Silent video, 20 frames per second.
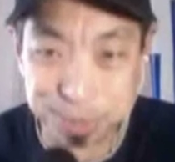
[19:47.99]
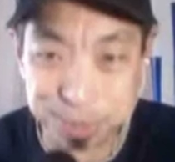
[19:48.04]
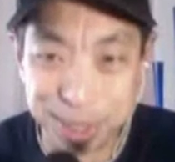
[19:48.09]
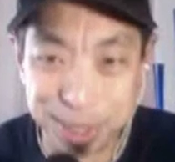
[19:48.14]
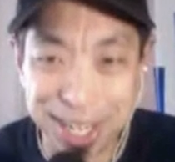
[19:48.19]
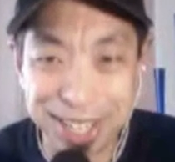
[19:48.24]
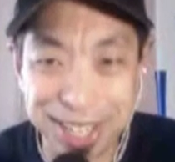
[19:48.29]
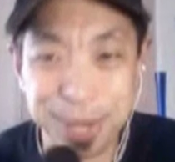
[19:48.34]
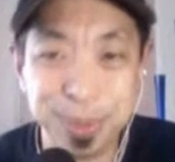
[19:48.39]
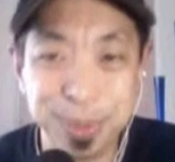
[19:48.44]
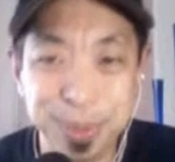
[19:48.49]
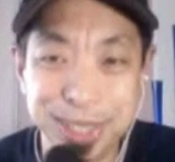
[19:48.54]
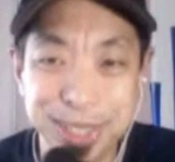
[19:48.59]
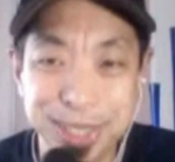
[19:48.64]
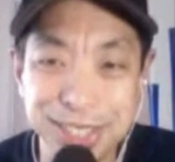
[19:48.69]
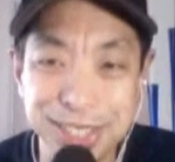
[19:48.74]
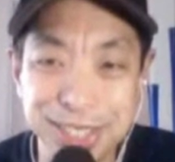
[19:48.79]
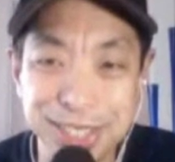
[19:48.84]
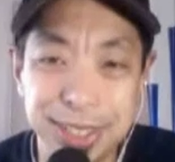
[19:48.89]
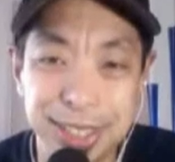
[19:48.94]
But I thought it was
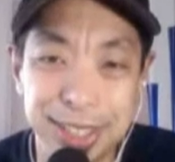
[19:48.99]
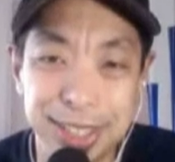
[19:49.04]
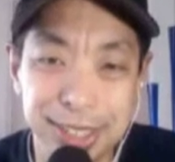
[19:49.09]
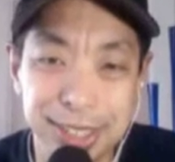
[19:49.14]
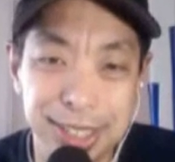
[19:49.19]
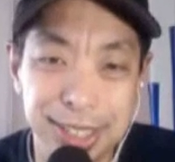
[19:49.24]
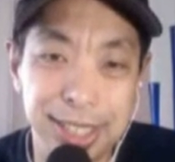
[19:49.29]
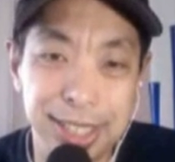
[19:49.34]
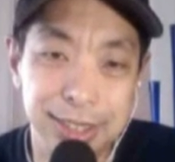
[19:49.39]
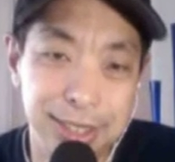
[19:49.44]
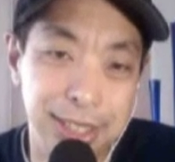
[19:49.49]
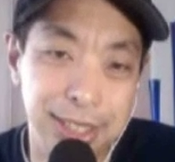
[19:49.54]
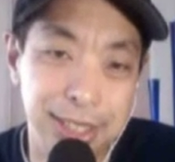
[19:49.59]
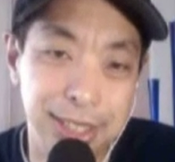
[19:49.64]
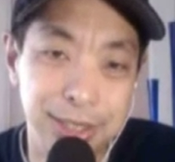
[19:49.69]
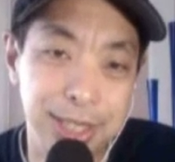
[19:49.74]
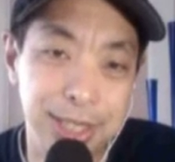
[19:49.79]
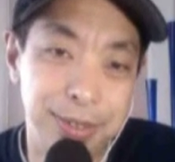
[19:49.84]
interesting that, you know,